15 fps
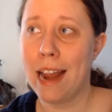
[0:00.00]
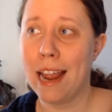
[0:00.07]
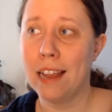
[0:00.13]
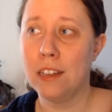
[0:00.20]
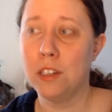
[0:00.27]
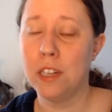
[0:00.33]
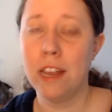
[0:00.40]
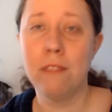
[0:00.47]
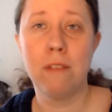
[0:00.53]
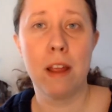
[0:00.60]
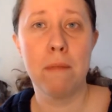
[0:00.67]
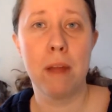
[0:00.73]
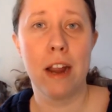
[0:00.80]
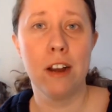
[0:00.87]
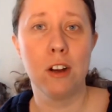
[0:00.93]
and said
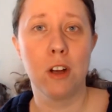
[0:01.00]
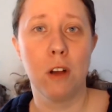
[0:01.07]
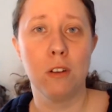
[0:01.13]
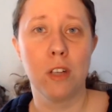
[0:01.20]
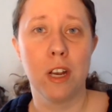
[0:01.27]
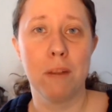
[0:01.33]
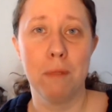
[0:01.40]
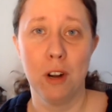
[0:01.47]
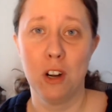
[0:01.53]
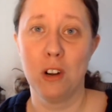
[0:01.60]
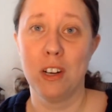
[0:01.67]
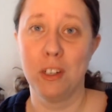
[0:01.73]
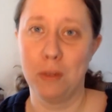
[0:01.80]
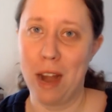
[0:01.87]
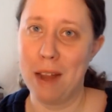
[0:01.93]
vampire goes on a
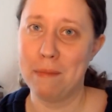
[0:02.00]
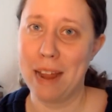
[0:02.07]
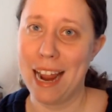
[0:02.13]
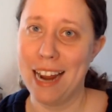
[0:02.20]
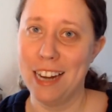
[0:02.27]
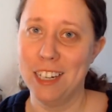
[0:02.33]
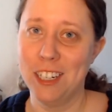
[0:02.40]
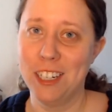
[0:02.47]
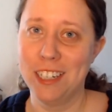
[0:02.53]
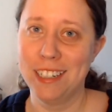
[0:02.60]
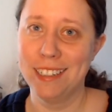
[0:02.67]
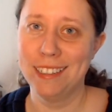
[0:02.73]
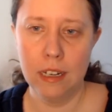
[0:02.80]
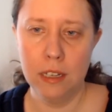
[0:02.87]
murderous rampage.